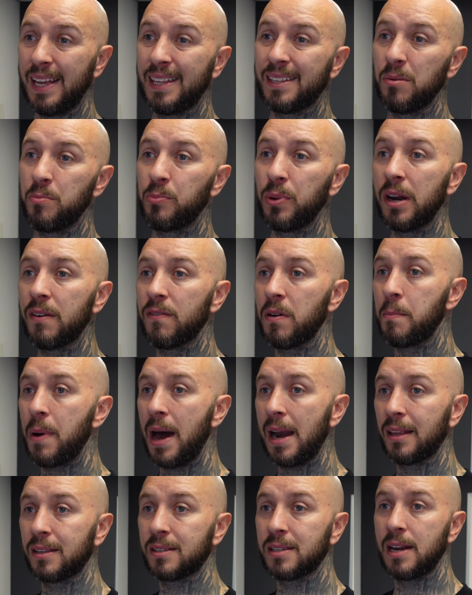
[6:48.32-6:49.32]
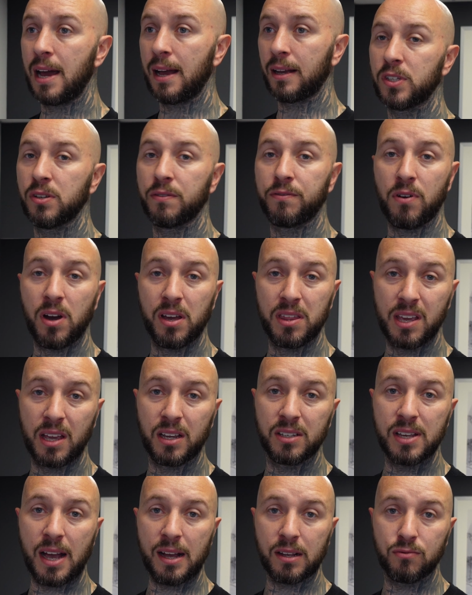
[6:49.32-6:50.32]
It's a bit of a balancing act to find the
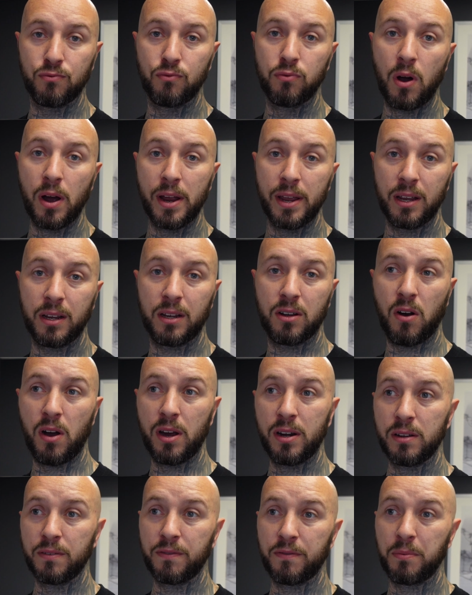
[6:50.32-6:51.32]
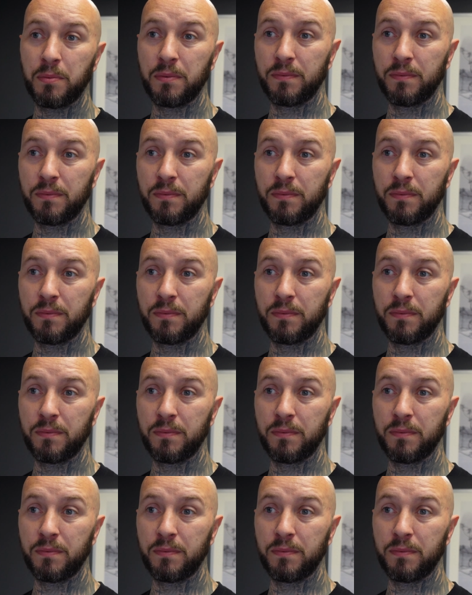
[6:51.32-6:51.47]
exact right kind of,